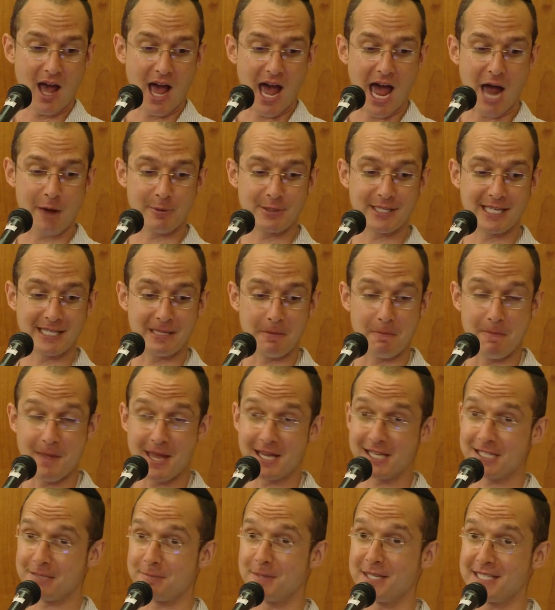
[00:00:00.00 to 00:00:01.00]
I would say the
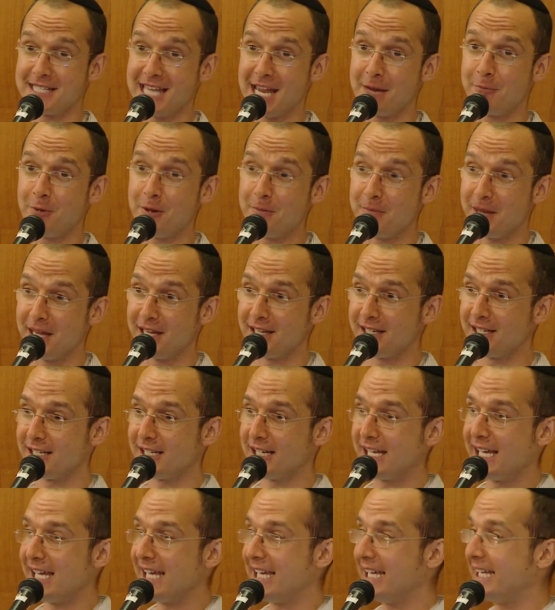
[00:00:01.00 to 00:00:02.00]
biggest mistake we made
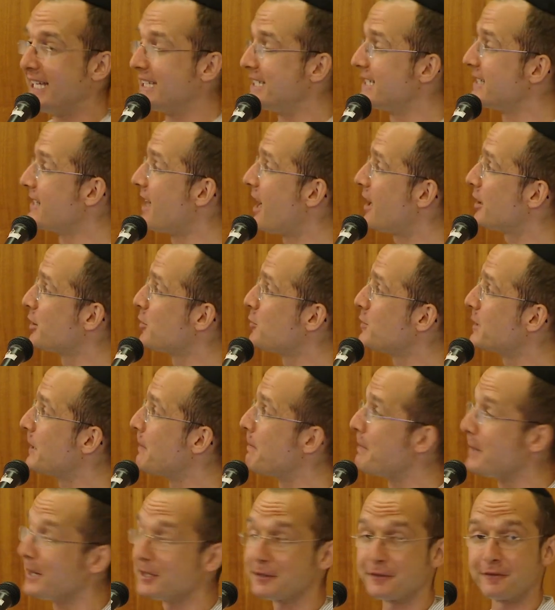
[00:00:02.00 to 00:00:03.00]
is not using
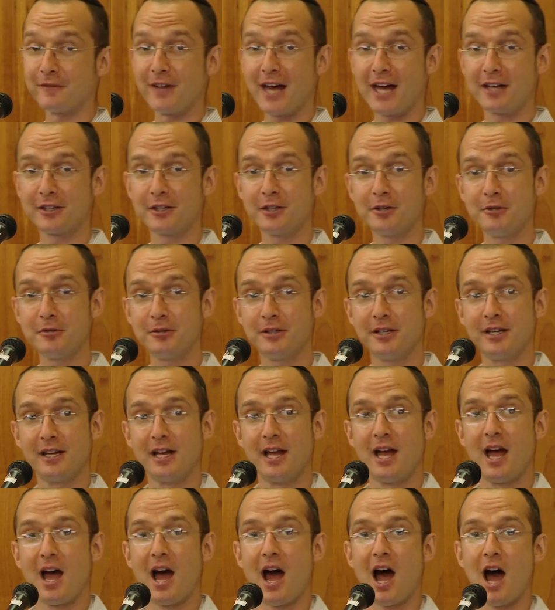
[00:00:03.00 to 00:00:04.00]
built value.
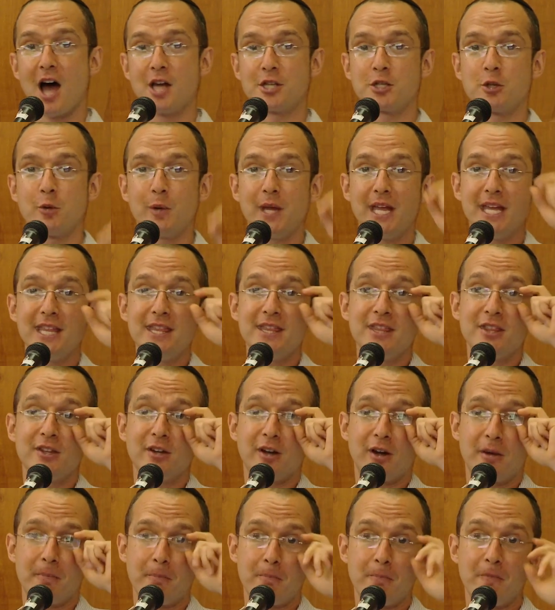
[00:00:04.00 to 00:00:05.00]
So in
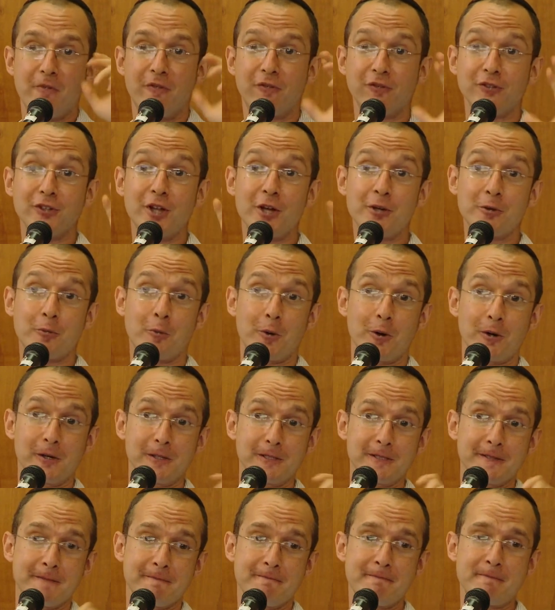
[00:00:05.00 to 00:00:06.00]
the Flutter
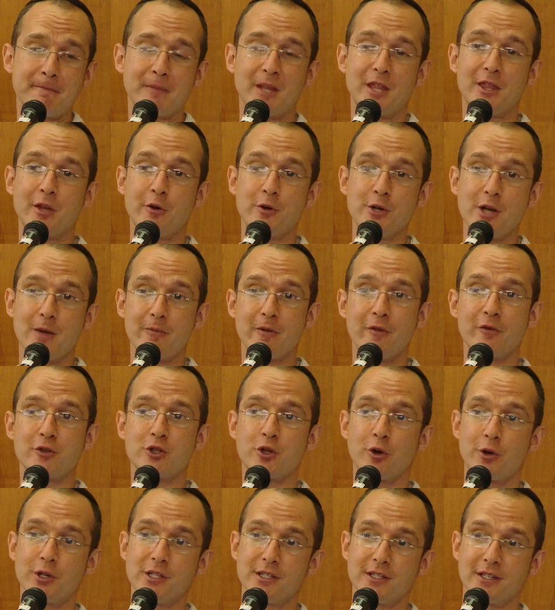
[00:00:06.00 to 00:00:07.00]
world, there are a number of
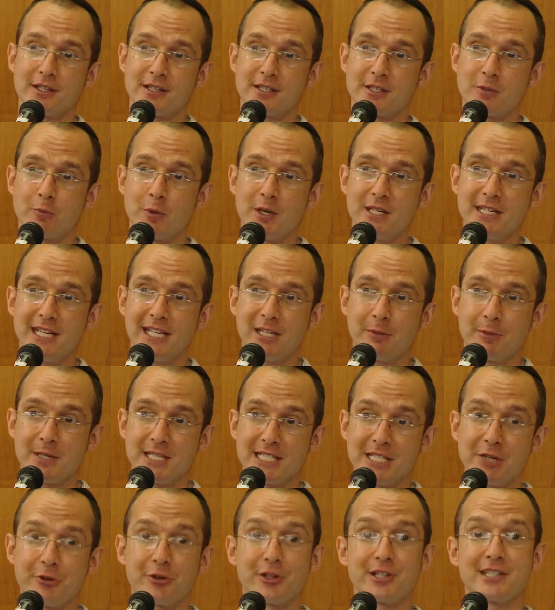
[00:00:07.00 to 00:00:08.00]
choices when dealing with
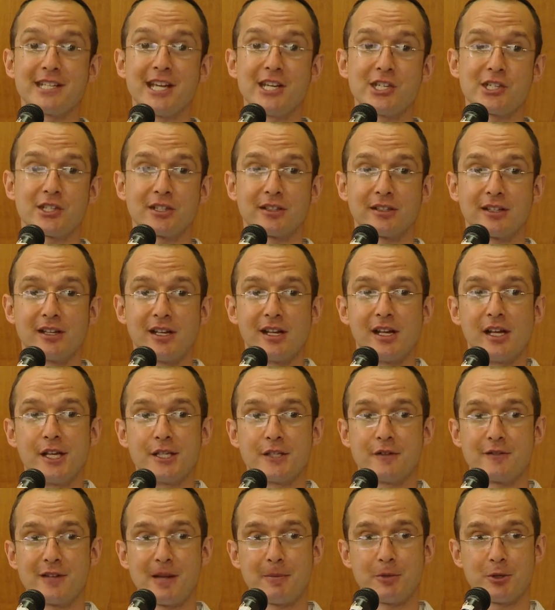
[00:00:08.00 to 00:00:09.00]
serialization.
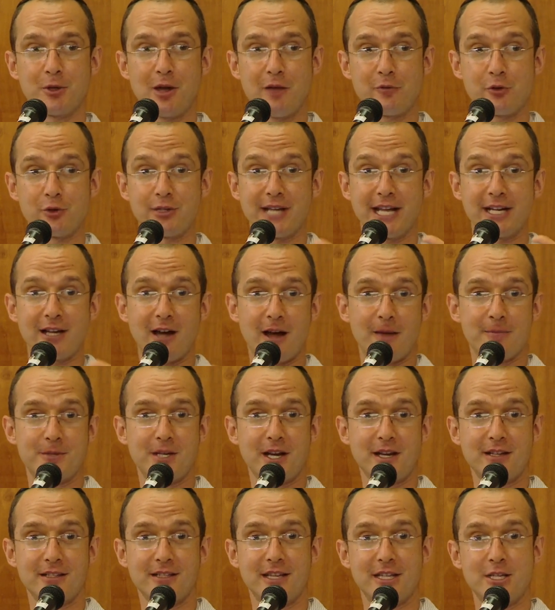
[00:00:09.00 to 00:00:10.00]
So for example, you have your data
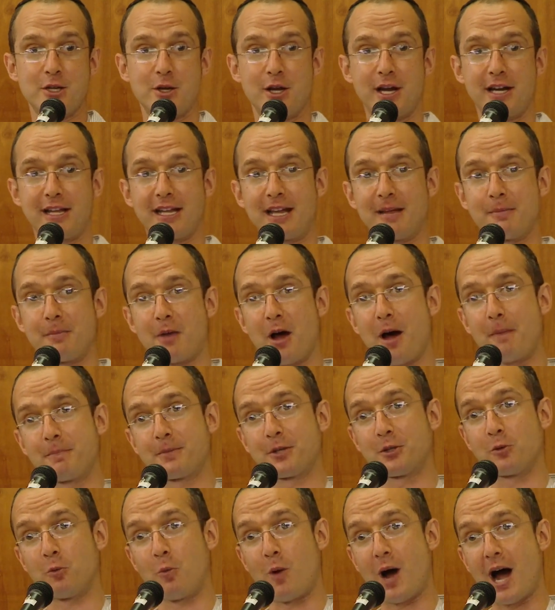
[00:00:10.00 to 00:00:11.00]
objects, and you got to get them up
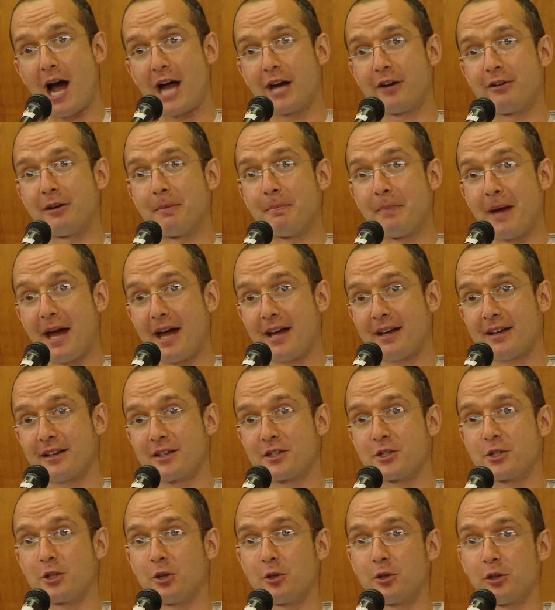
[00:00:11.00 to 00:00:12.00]
to the wire and back.
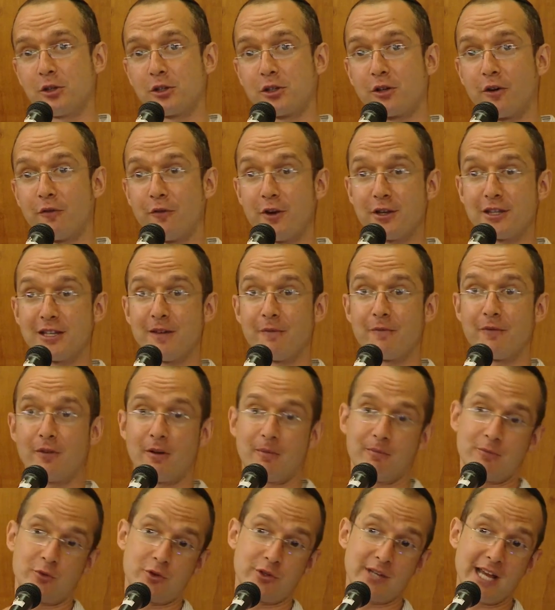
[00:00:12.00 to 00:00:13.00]
So you'll convert them
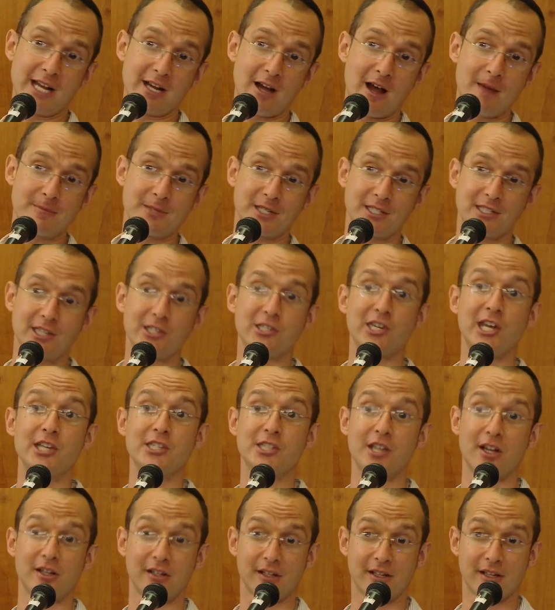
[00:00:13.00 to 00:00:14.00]
from your data objects to
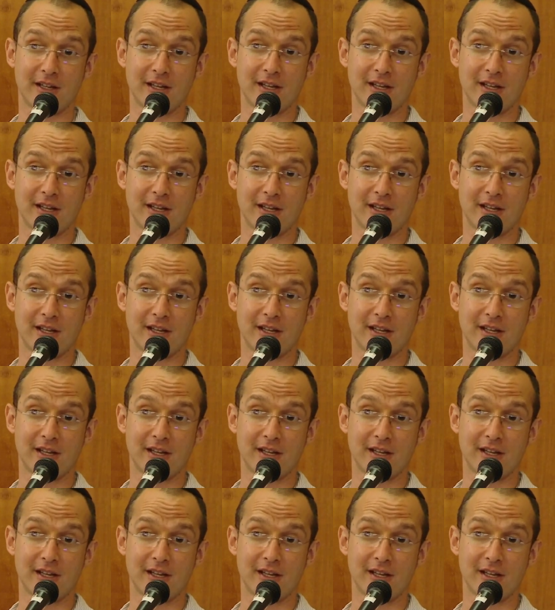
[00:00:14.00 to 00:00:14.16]
JSON.